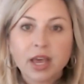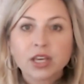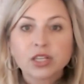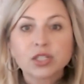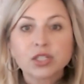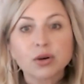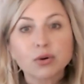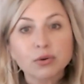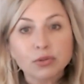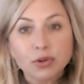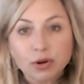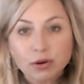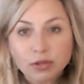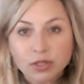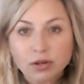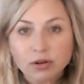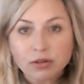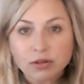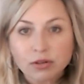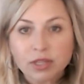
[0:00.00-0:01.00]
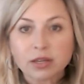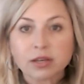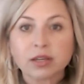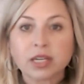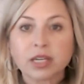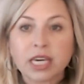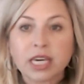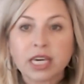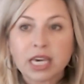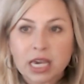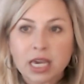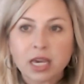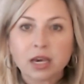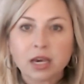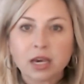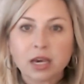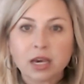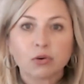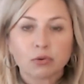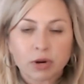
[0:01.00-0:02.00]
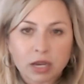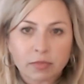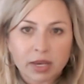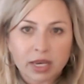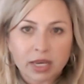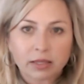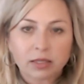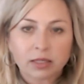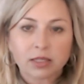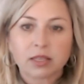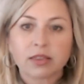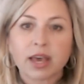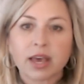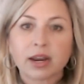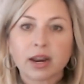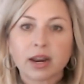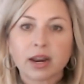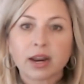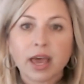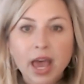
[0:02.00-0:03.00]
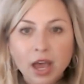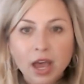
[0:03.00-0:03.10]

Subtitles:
So those are the key agreements that